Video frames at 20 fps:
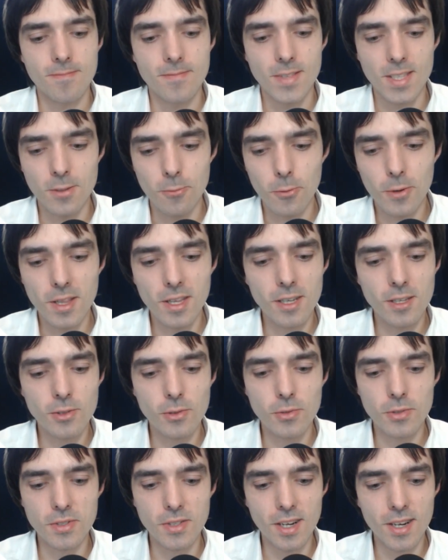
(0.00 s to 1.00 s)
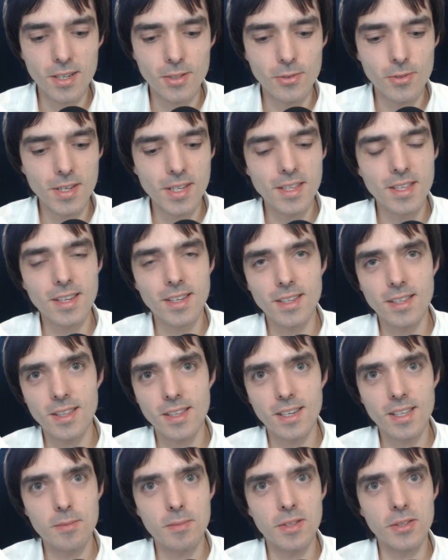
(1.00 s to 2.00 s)
willing to start reading,
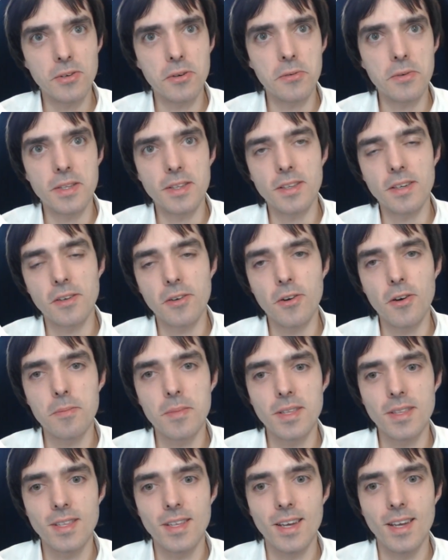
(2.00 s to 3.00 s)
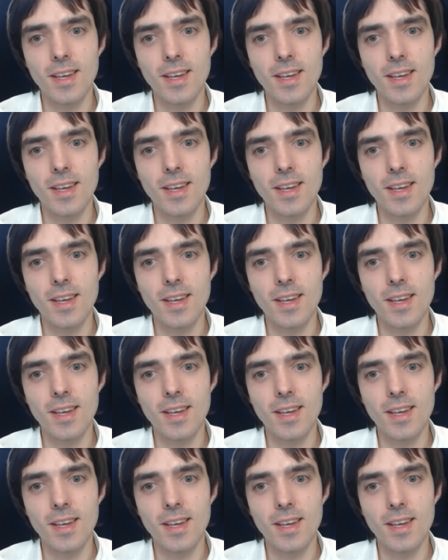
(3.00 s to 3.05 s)
let me know in the comment